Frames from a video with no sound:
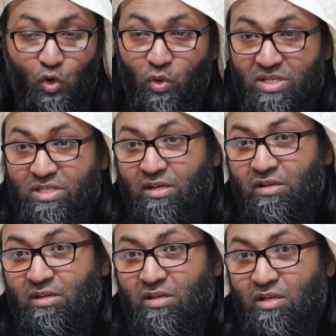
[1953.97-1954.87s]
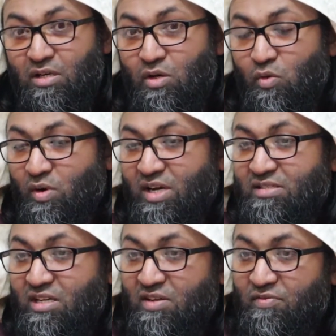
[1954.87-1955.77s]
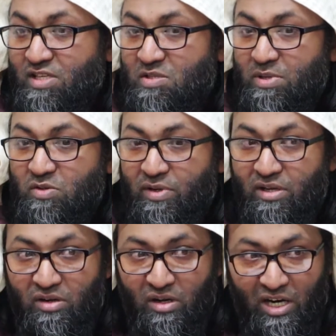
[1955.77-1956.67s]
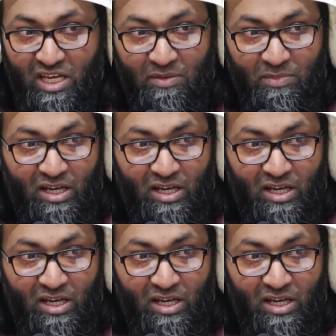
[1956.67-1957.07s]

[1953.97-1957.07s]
Question, what is the difference between Rahim